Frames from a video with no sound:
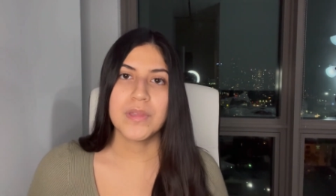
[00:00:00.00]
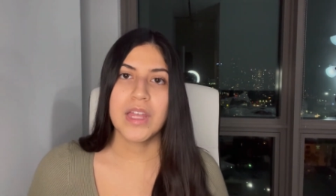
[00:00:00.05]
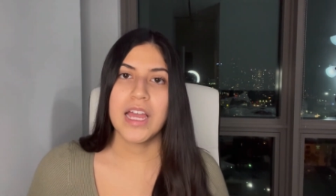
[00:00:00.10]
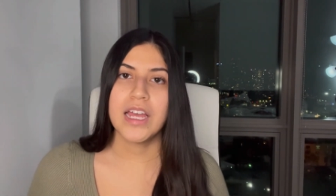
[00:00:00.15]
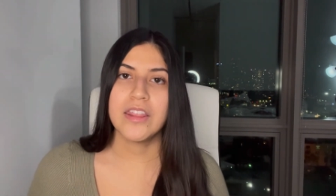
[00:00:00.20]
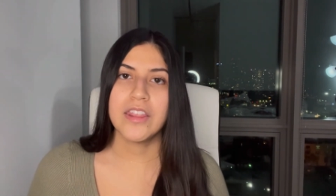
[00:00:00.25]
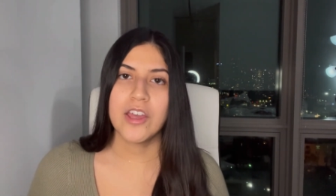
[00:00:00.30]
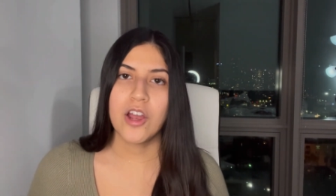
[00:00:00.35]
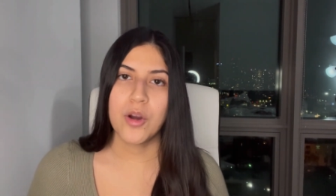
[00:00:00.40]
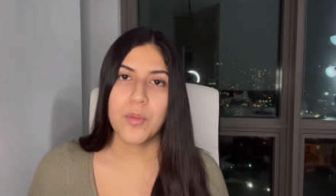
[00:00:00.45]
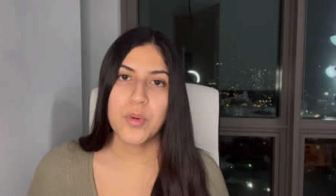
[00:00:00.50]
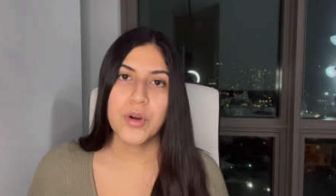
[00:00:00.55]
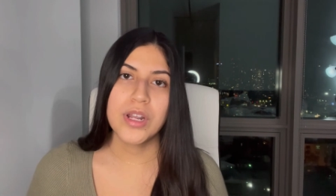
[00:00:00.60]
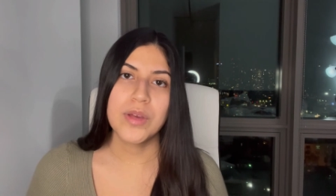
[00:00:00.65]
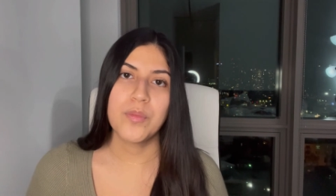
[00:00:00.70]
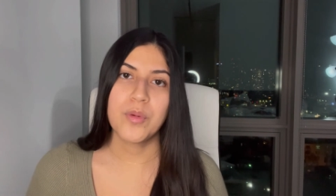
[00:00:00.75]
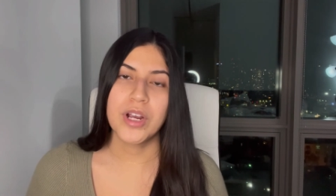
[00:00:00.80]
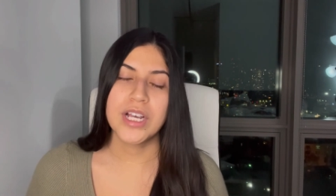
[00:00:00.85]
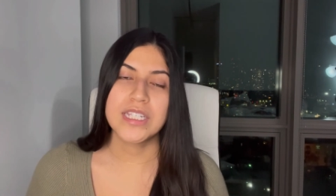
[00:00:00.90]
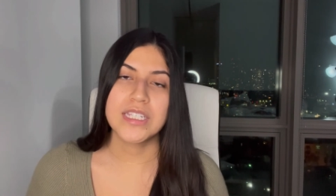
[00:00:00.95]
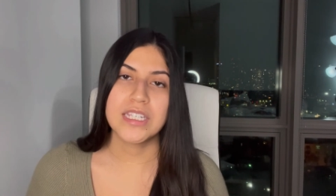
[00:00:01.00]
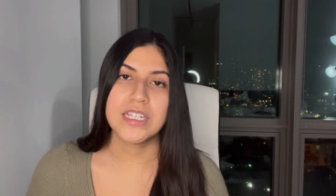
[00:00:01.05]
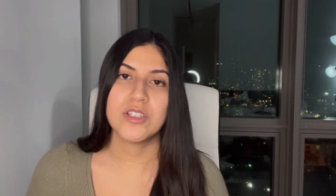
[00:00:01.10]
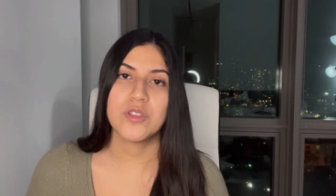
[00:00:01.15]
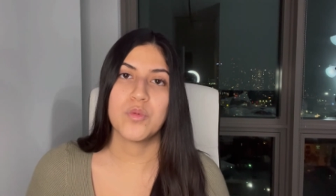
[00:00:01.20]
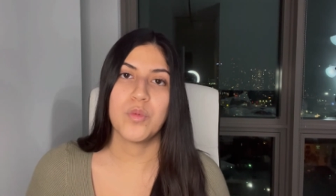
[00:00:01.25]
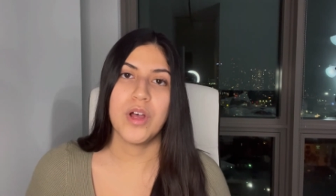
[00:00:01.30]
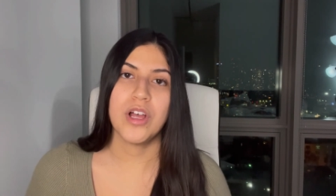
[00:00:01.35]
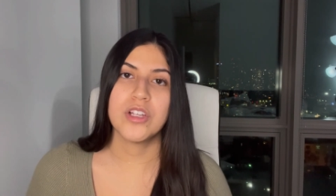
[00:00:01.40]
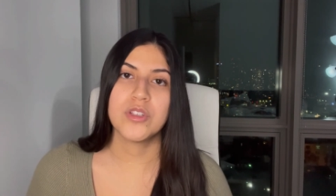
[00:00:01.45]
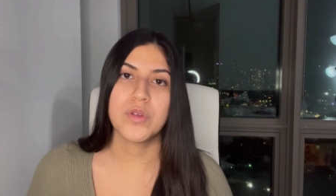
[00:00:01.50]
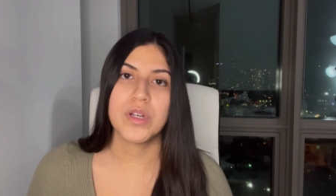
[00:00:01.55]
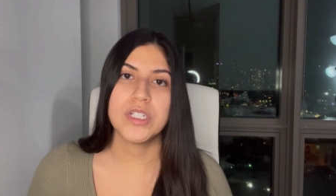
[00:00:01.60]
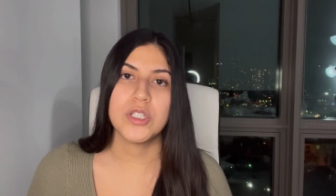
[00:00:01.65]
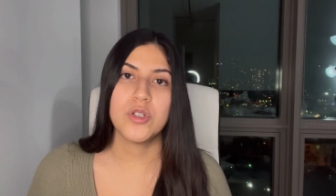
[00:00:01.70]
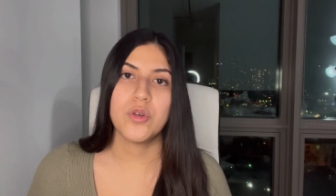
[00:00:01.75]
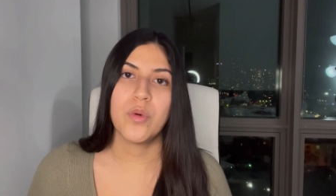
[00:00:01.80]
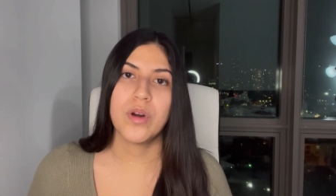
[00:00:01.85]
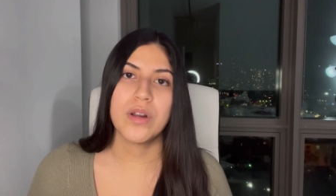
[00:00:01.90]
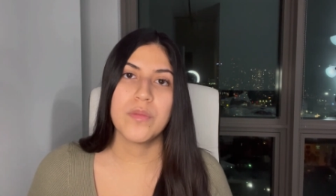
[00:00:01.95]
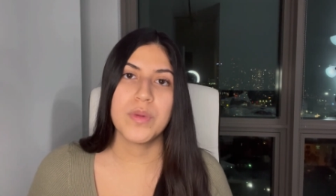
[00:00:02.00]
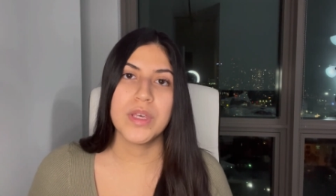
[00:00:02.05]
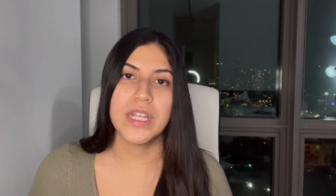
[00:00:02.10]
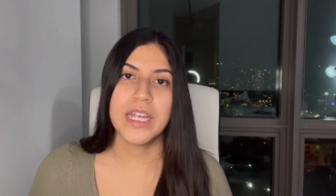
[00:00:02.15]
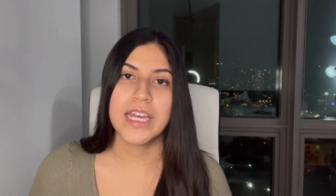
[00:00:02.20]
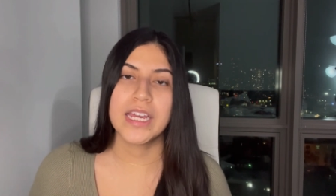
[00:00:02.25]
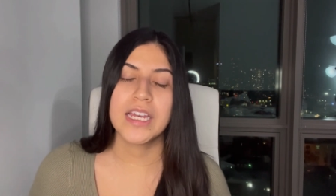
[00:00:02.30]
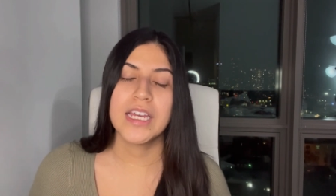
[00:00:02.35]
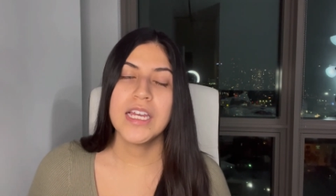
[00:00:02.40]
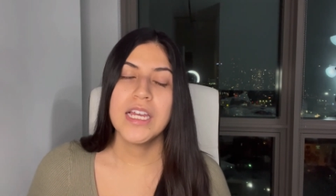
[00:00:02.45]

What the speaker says: And they are pretty pricey as well. So I do want to be like